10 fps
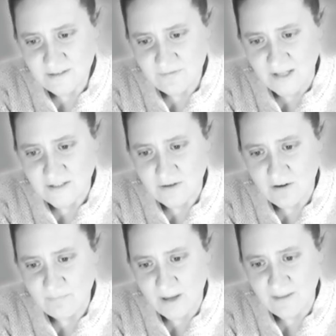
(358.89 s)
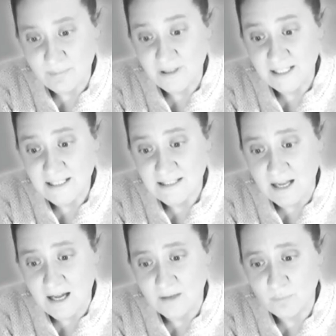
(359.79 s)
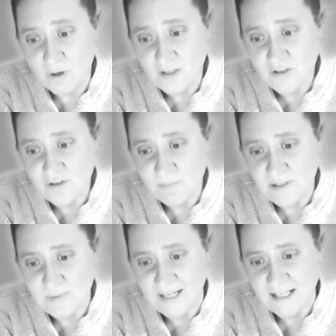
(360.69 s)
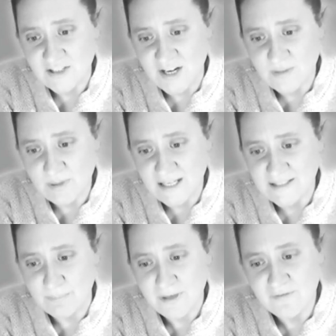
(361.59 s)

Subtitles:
fenced off by the police on Broad Street between Exchange Place and